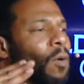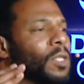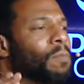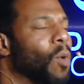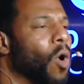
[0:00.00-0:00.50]

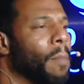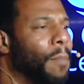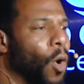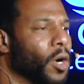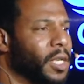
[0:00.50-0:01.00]
was more
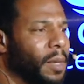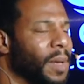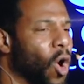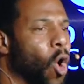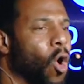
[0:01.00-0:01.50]
important to
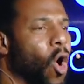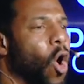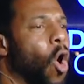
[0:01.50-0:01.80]
me or